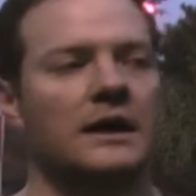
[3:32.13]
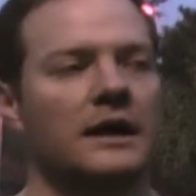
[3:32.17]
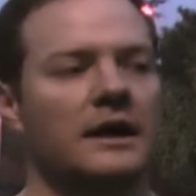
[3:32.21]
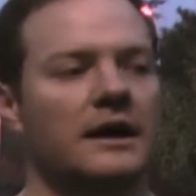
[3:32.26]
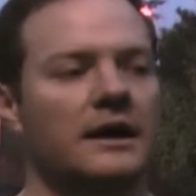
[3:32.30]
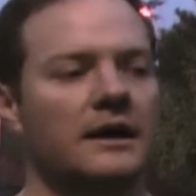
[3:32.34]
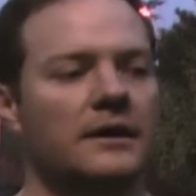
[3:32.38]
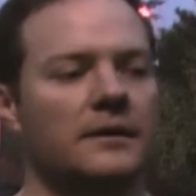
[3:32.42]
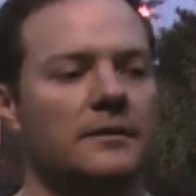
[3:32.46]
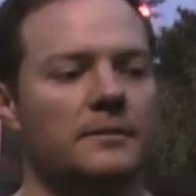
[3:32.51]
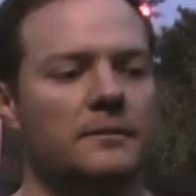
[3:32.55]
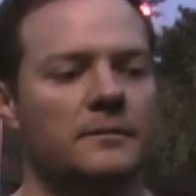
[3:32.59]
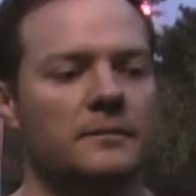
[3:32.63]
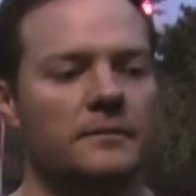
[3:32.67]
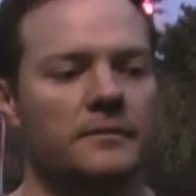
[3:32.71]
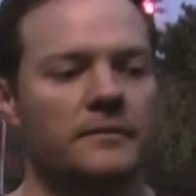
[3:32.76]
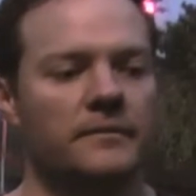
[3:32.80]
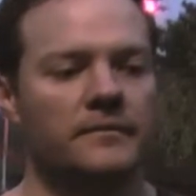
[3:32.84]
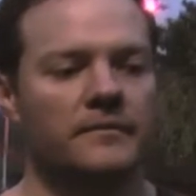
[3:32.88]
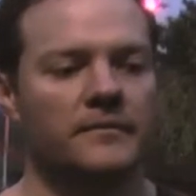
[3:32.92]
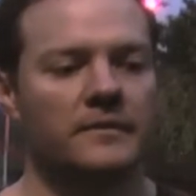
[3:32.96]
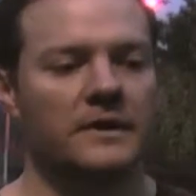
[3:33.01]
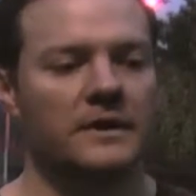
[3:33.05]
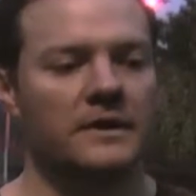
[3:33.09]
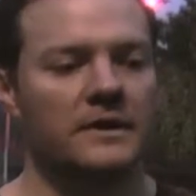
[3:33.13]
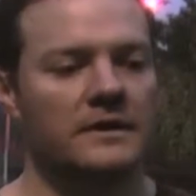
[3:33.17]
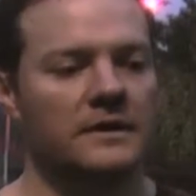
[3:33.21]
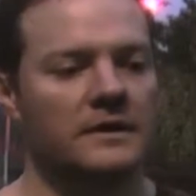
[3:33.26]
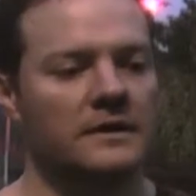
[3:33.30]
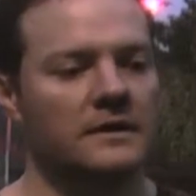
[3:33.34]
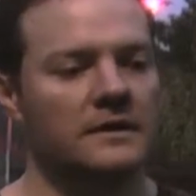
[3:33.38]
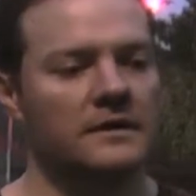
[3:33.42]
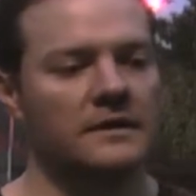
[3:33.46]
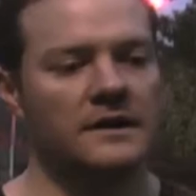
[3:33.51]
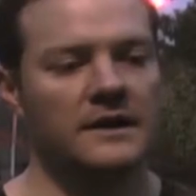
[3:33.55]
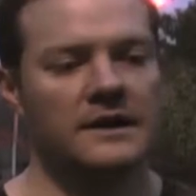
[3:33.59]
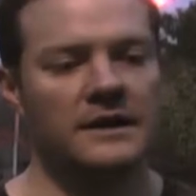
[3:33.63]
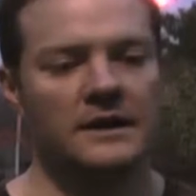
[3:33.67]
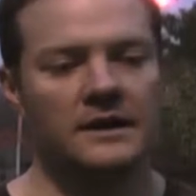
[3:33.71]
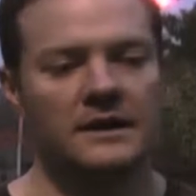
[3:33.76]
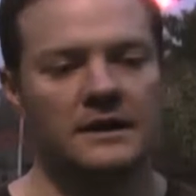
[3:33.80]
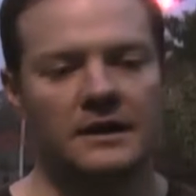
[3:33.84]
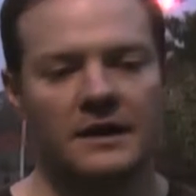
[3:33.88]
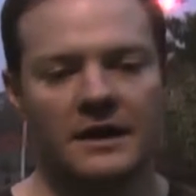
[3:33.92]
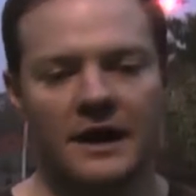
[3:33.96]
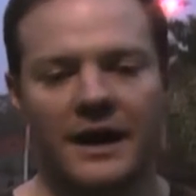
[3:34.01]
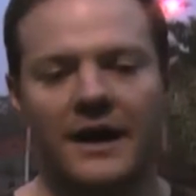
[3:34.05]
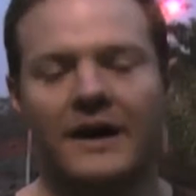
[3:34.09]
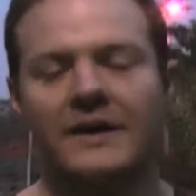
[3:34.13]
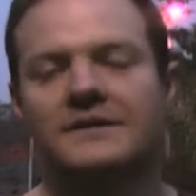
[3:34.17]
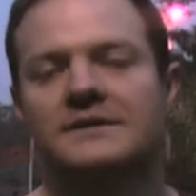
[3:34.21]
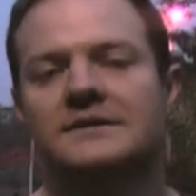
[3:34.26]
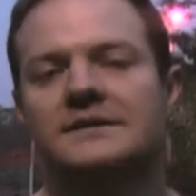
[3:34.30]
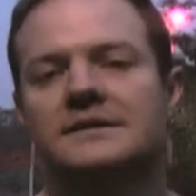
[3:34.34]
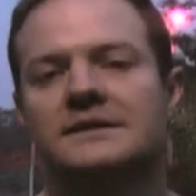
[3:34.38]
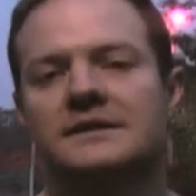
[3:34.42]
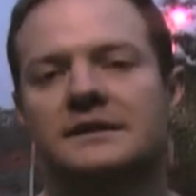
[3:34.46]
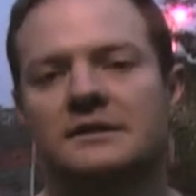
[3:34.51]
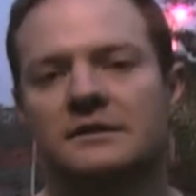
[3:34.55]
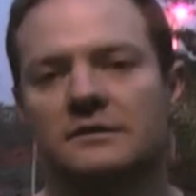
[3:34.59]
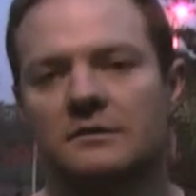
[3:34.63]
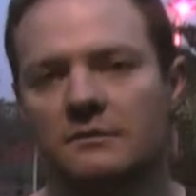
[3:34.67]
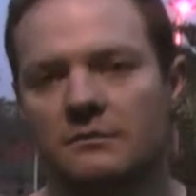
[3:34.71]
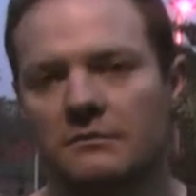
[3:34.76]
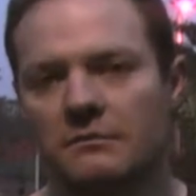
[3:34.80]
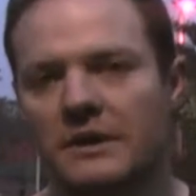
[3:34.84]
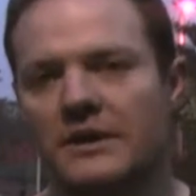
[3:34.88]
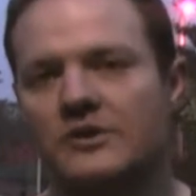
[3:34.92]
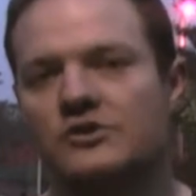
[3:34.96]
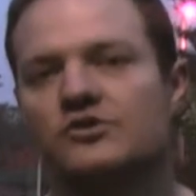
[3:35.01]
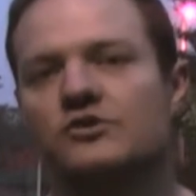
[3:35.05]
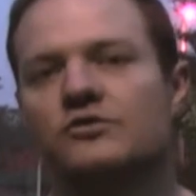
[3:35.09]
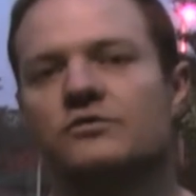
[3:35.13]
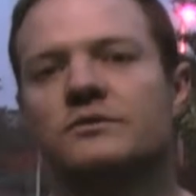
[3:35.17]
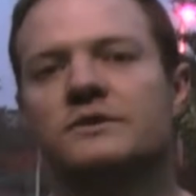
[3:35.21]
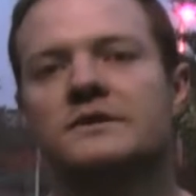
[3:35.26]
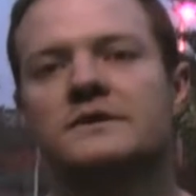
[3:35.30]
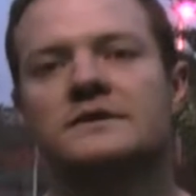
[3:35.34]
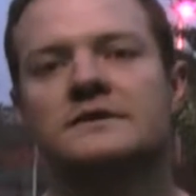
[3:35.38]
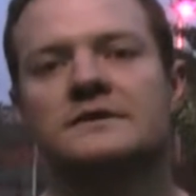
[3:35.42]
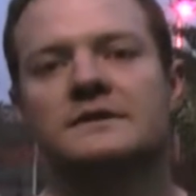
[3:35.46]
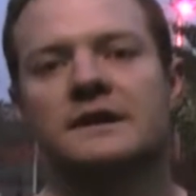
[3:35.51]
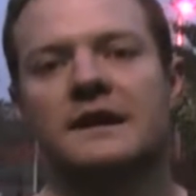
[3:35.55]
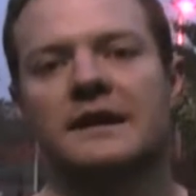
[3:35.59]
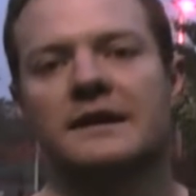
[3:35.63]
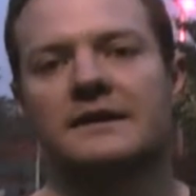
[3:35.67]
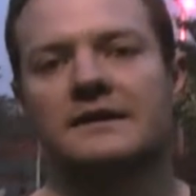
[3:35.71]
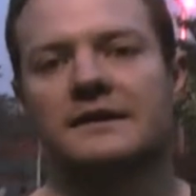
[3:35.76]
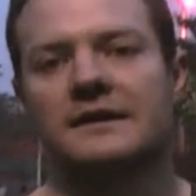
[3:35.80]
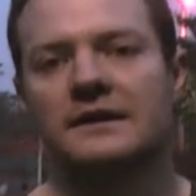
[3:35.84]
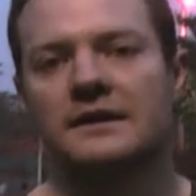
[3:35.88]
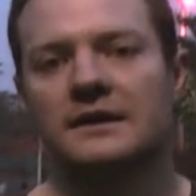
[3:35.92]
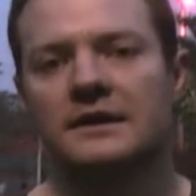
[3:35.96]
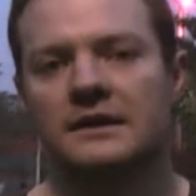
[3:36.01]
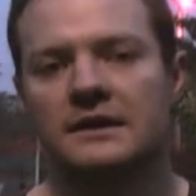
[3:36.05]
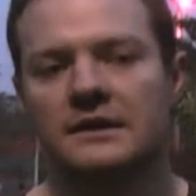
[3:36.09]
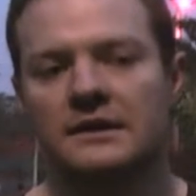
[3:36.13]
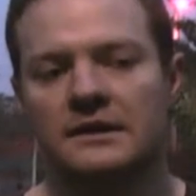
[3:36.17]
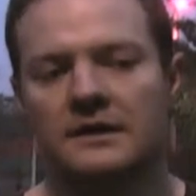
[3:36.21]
Um, the constant measurements, I think,